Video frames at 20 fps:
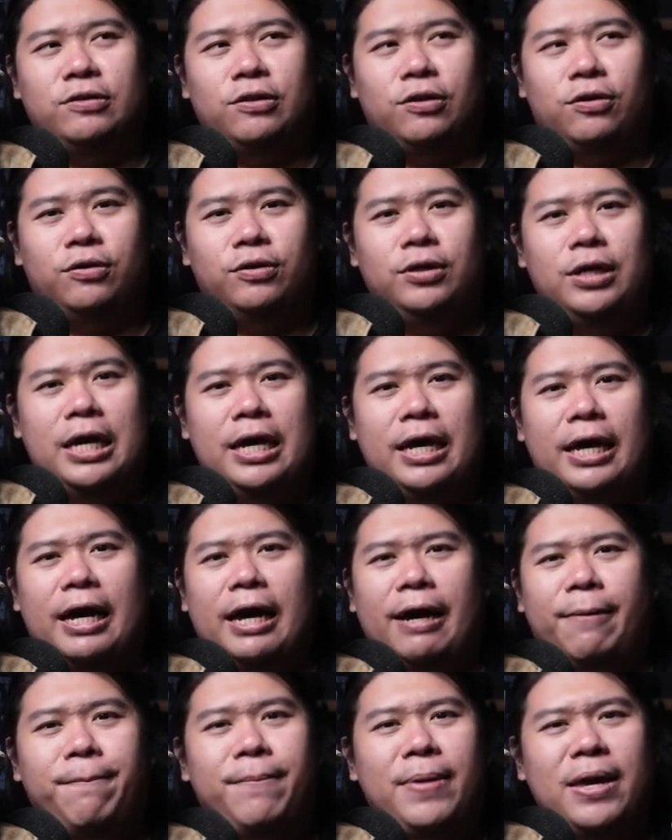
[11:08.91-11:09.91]
So
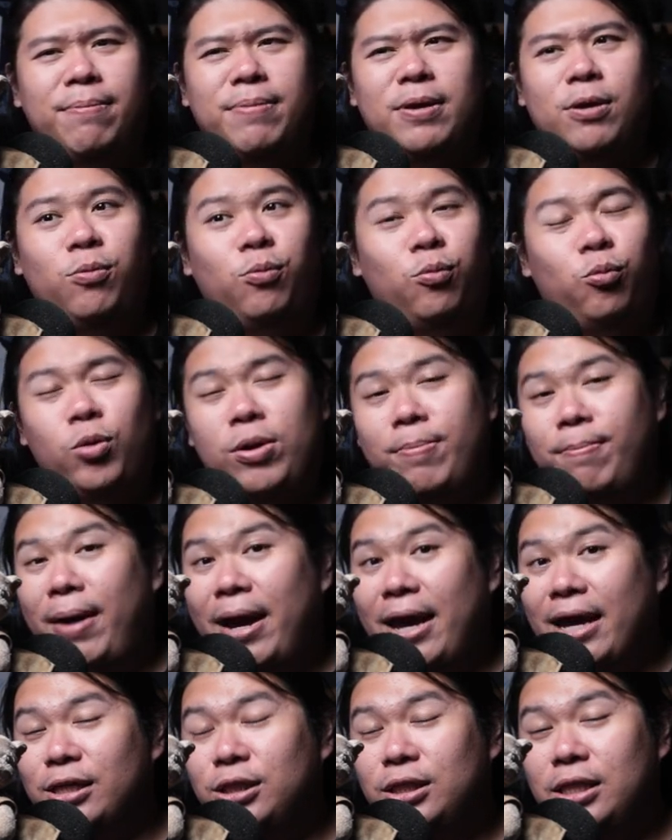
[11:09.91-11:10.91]
maybe we
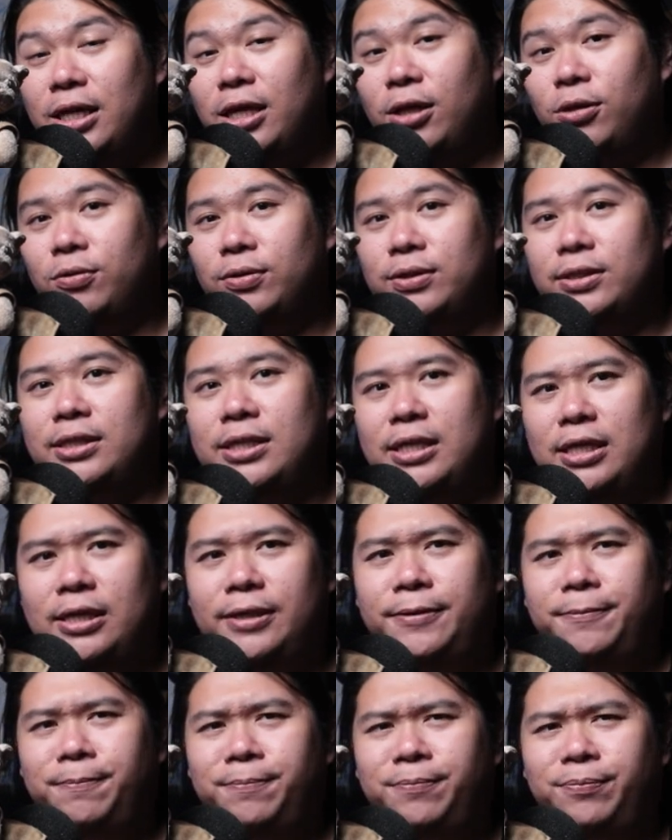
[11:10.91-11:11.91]
might actually get to
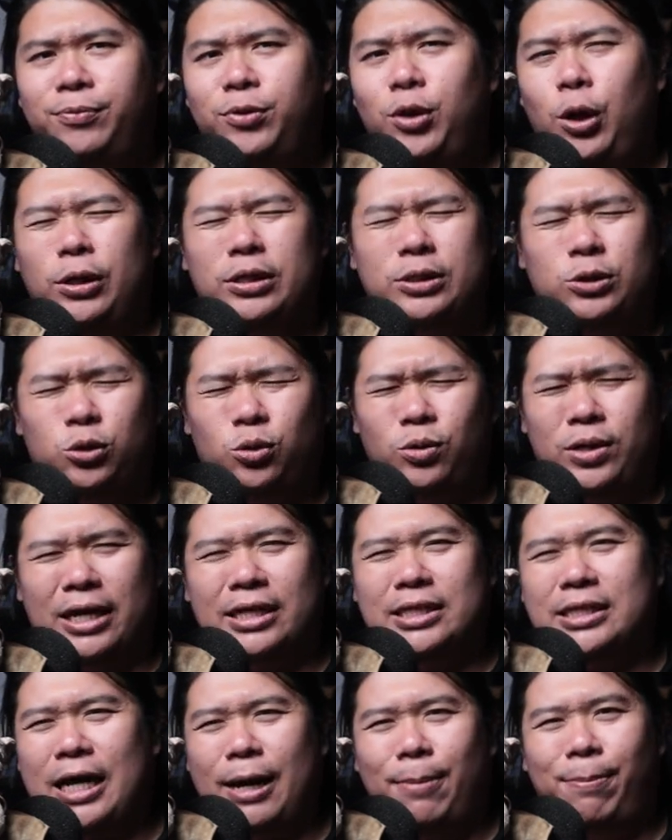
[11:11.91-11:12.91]
see not
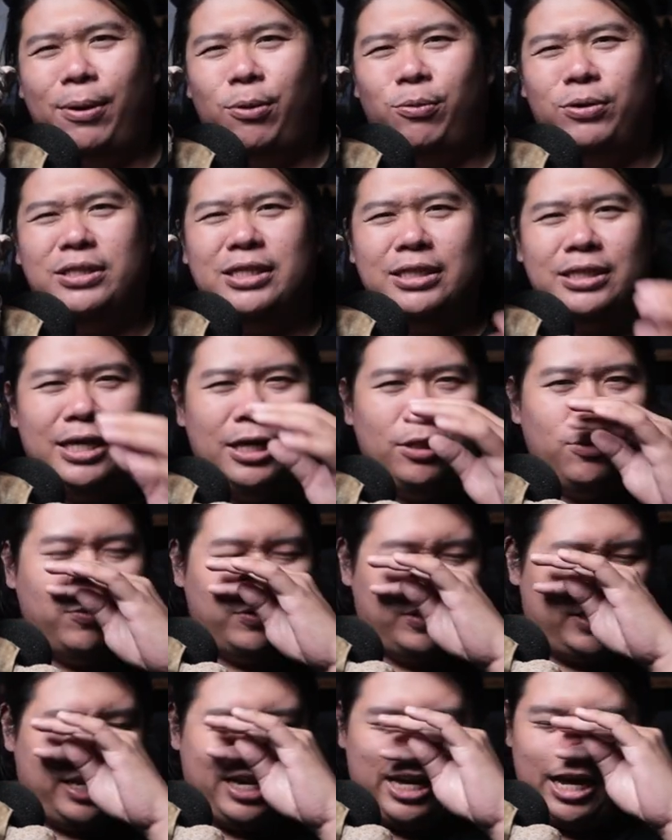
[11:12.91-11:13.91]
Tsukasa, but we just get to
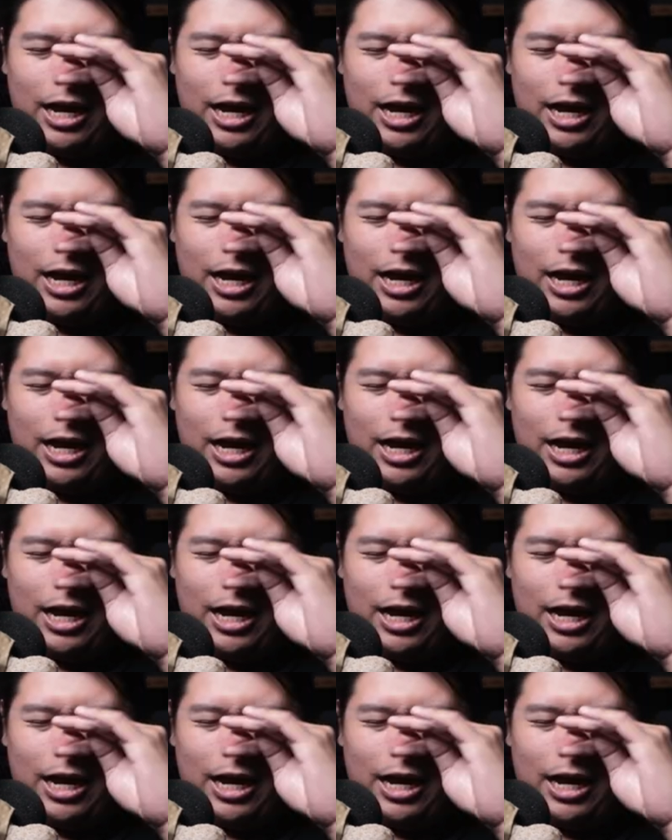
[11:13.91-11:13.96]
see